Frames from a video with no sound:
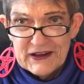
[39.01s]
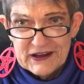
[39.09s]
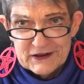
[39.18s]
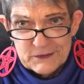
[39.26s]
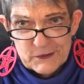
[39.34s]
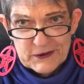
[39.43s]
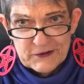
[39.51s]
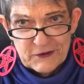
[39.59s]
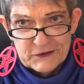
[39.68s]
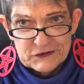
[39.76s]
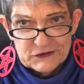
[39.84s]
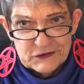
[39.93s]
in one of
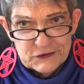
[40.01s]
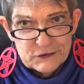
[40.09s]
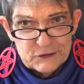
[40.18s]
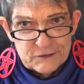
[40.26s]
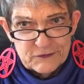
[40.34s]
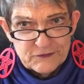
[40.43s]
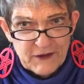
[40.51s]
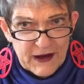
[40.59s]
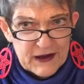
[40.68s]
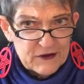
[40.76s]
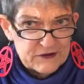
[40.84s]
those new Fire